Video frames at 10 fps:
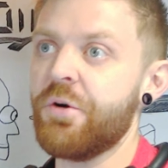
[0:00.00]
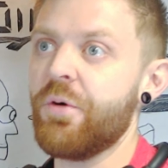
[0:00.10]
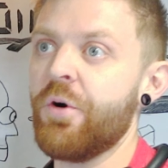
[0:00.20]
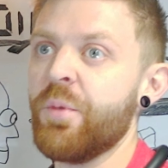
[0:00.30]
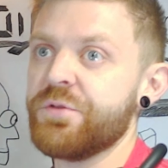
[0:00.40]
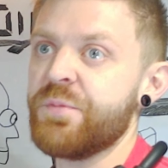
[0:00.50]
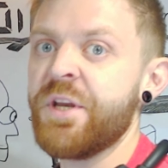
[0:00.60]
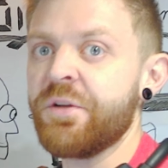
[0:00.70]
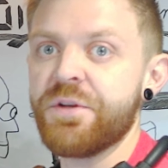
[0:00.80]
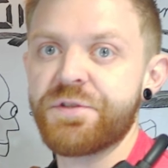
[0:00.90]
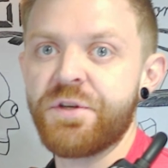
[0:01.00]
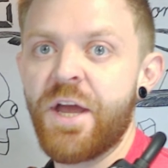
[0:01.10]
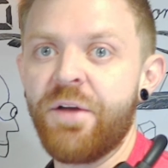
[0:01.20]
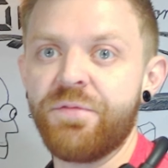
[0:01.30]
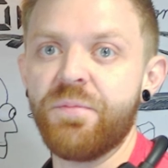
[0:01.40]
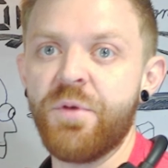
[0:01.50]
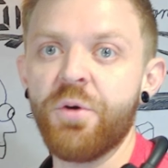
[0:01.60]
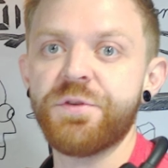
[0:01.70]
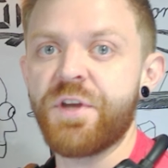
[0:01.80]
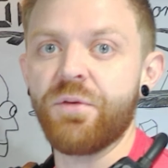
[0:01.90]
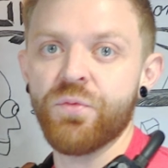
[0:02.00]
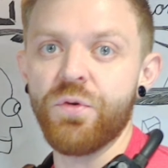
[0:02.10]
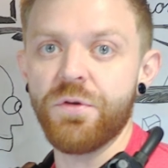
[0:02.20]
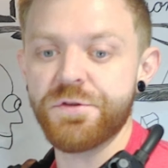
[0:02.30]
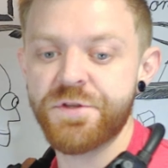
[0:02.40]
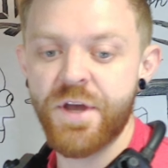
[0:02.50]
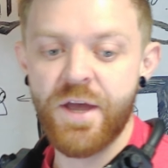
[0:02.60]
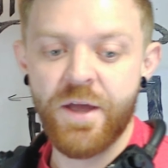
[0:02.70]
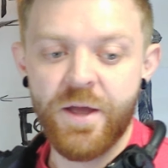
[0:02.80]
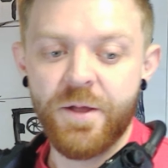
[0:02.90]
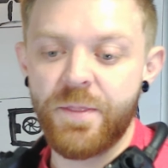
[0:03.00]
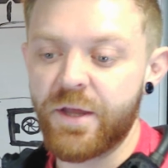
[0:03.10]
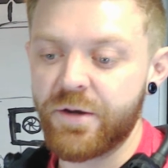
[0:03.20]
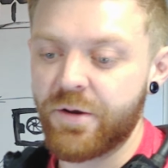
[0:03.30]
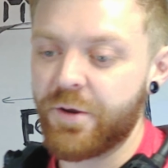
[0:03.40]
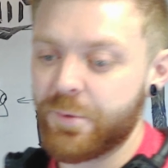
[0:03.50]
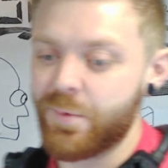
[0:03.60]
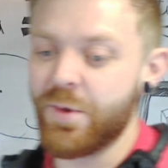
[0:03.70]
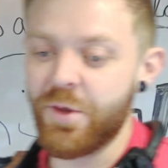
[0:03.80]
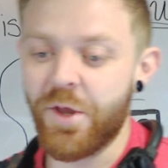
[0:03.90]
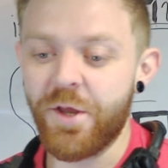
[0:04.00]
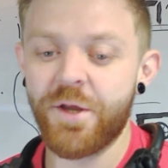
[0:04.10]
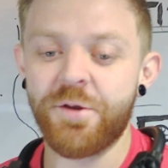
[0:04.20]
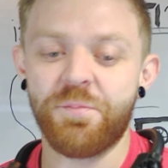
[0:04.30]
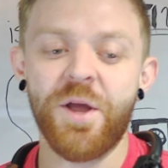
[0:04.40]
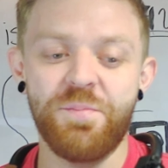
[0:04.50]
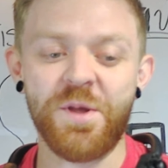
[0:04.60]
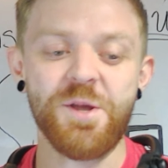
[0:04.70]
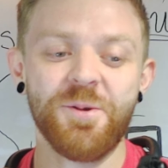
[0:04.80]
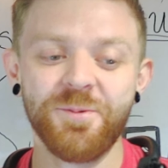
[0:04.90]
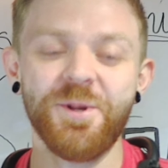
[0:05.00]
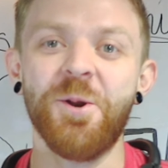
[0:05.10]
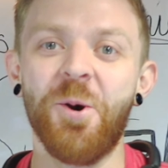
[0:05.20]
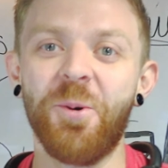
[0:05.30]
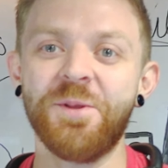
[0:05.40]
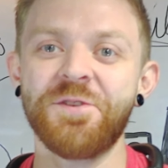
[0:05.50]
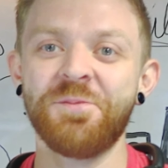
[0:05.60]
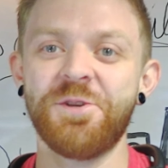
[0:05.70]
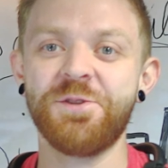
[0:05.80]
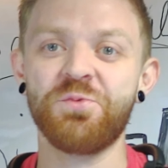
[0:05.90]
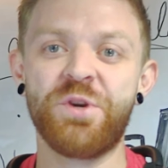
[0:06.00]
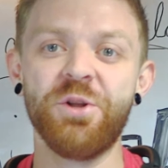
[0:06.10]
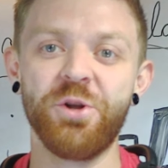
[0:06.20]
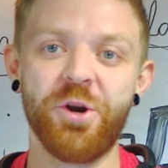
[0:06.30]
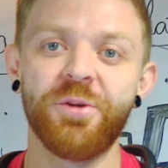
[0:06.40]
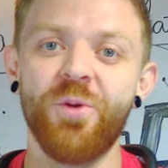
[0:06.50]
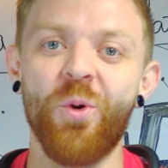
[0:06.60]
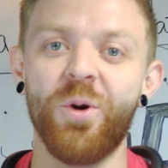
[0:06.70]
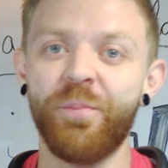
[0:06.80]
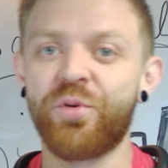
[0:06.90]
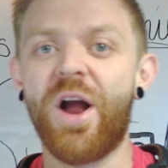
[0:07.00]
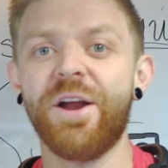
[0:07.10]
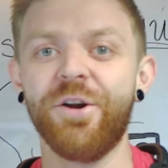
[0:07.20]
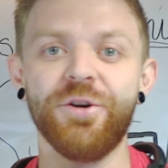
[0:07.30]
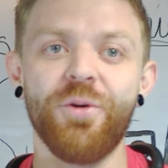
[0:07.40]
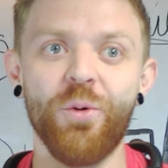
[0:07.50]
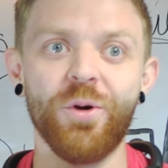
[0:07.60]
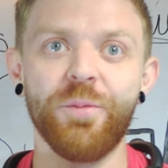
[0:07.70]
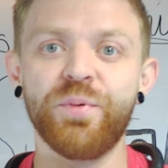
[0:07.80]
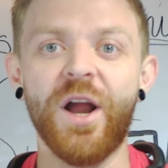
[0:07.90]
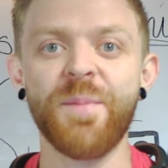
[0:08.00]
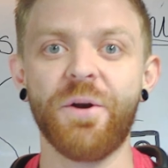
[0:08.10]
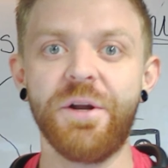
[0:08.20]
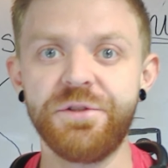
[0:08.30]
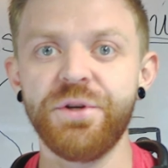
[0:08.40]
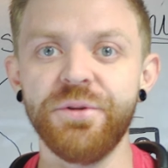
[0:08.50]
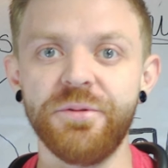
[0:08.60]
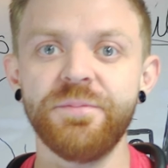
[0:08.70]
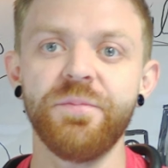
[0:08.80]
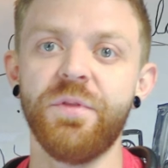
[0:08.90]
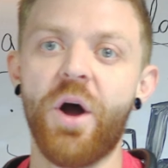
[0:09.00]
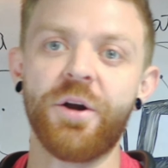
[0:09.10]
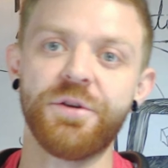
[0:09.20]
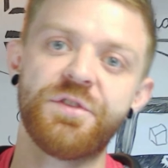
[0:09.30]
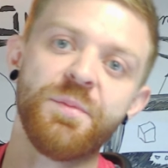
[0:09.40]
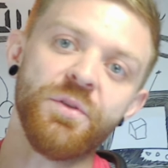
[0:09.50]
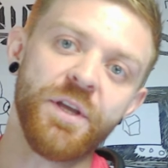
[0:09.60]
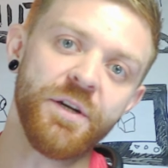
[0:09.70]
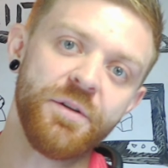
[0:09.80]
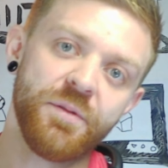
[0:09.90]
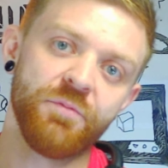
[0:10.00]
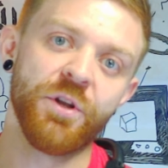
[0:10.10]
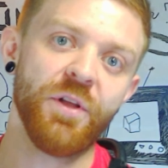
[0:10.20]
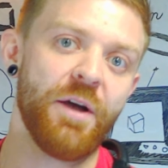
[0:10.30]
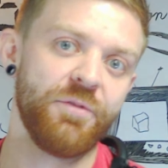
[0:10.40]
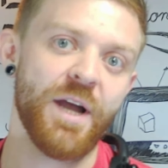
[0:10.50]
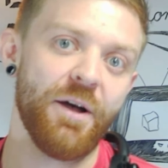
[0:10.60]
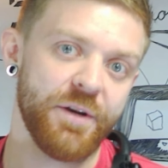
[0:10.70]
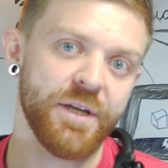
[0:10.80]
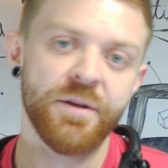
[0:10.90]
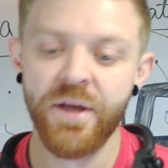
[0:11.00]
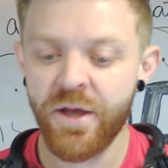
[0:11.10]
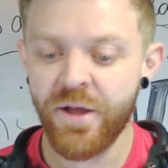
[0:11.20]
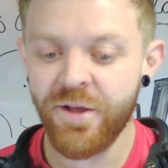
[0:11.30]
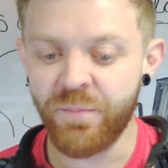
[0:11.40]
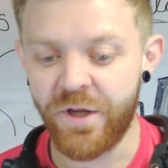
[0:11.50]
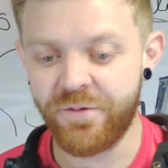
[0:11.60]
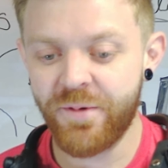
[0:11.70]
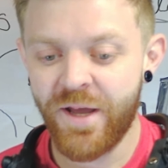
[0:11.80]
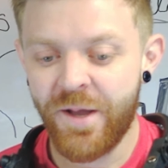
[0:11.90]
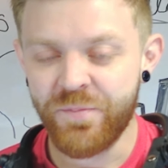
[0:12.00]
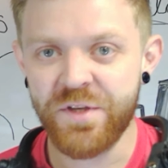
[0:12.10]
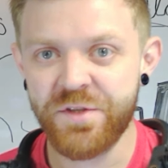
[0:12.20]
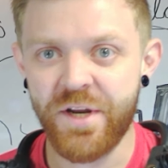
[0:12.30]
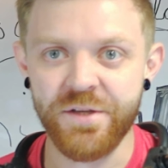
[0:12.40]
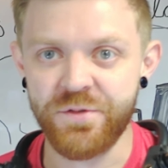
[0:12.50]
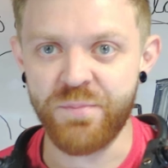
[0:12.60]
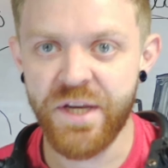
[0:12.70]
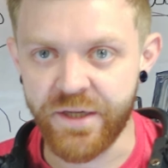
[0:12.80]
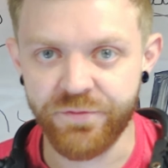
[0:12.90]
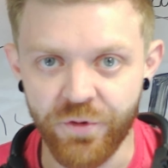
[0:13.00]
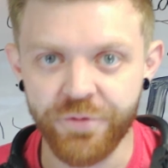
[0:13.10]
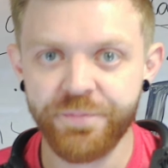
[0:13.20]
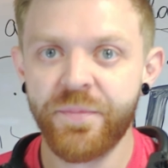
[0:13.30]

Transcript: almost meaningless and have no set rules, then it might be, in some sense realer or prior or primary to our simulated reality, but is it as meaningful?